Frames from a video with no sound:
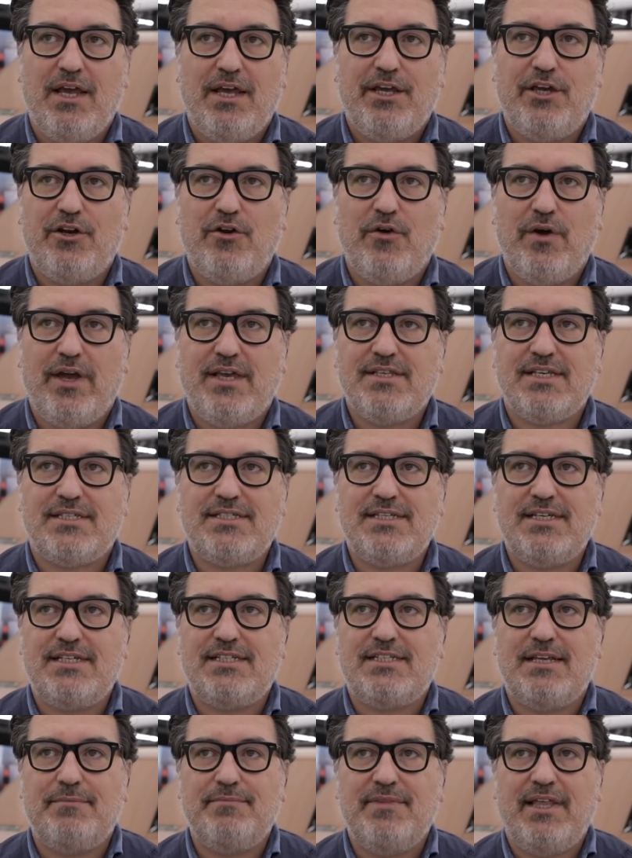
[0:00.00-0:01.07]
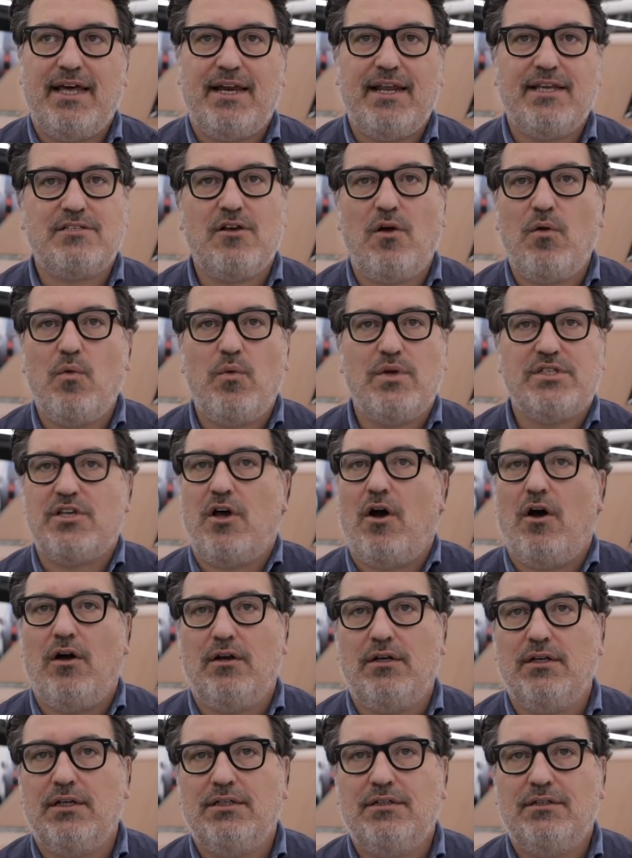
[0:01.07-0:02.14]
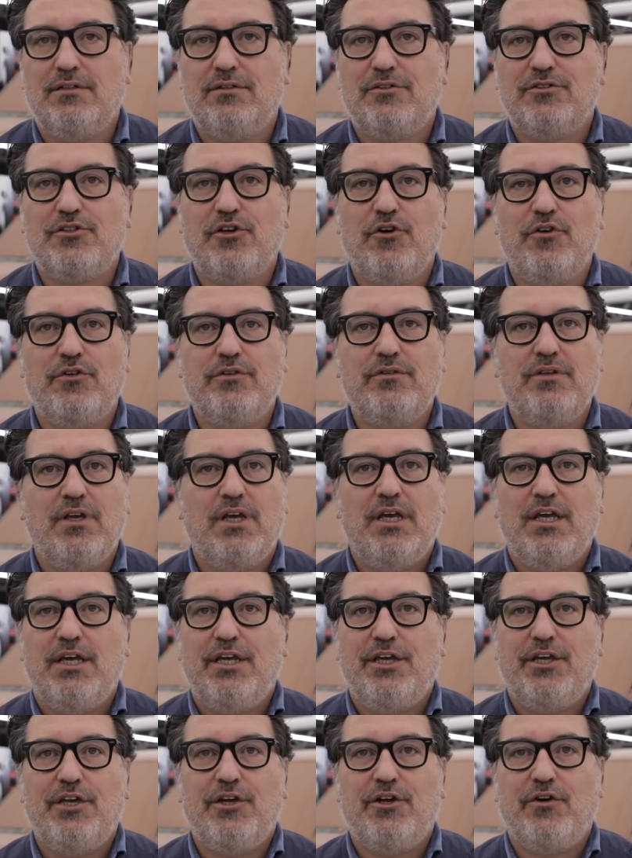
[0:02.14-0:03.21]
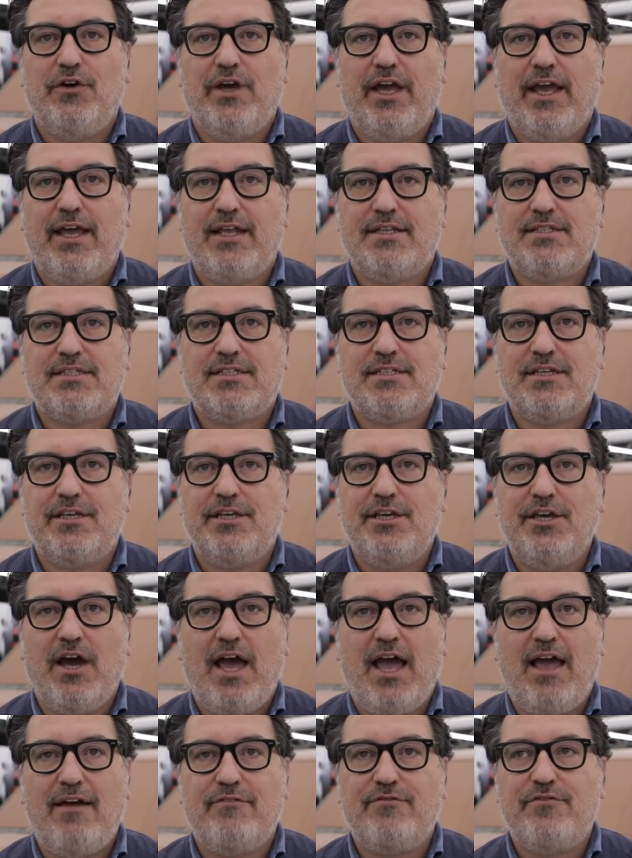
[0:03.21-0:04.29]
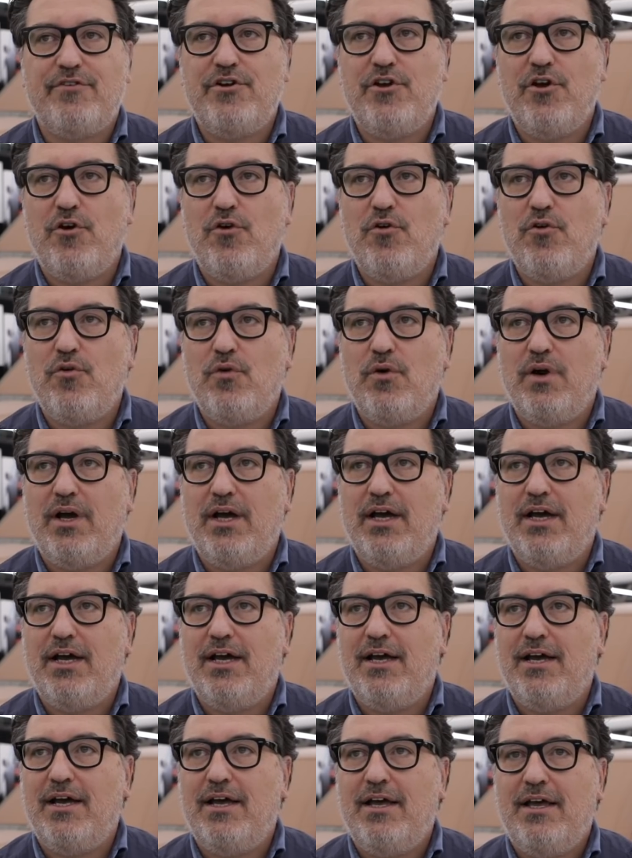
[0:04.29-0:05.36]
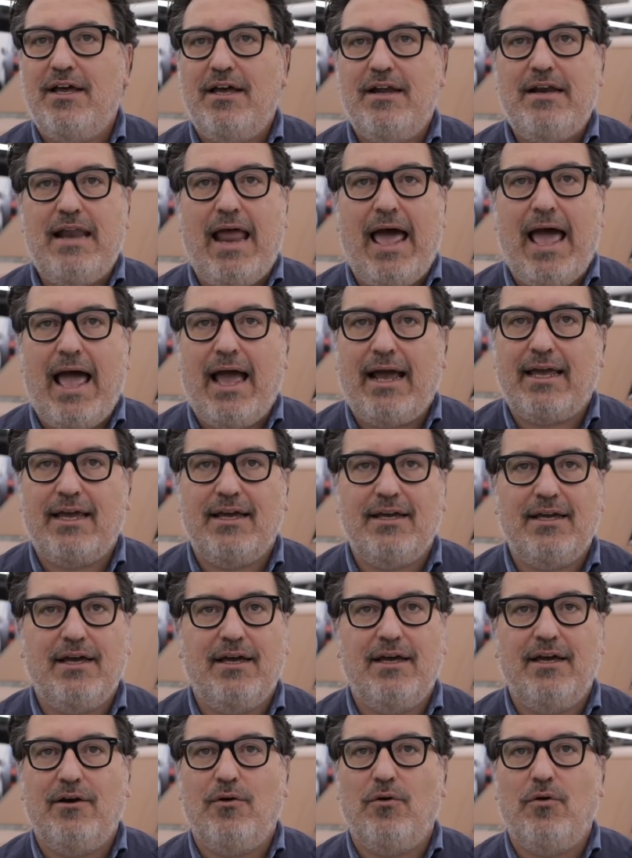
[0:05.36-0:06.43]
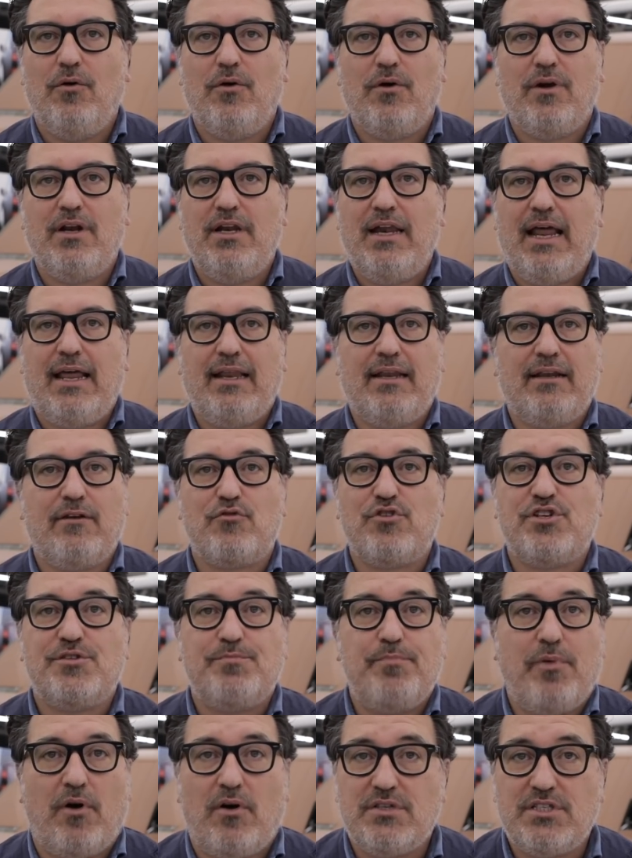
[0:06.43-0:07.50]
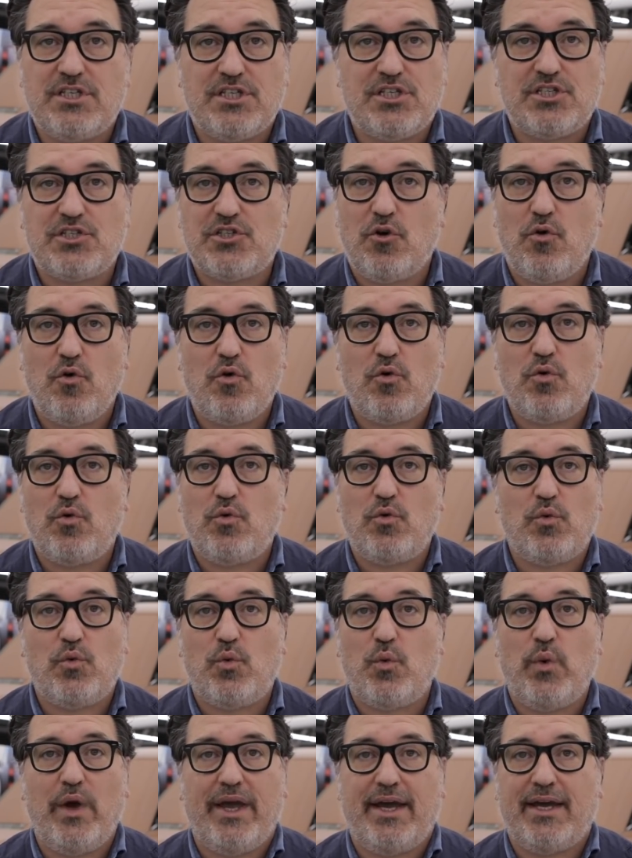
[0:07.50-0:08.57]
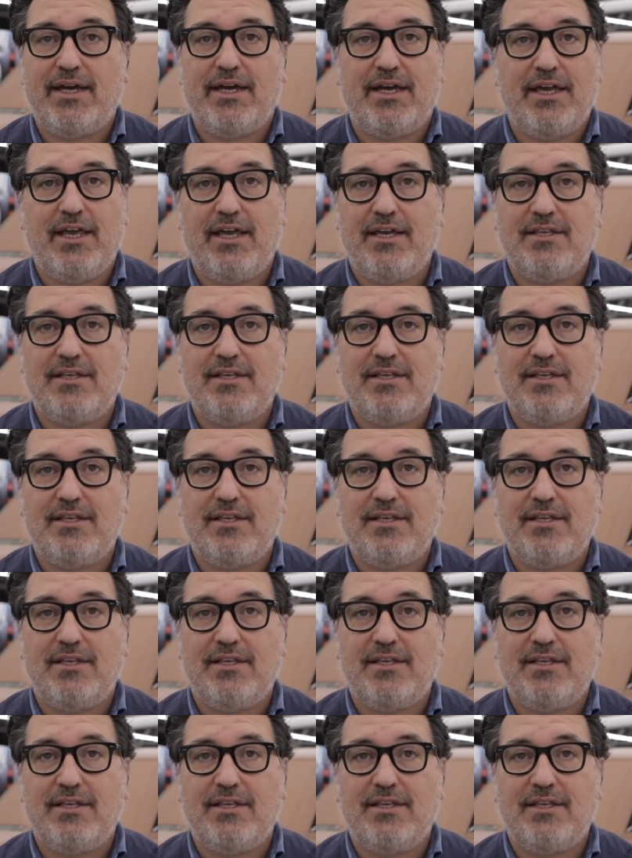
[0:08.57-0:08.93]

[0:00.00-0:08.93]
You know, is a system that is always on. So you know, you have no lag or response is so quick.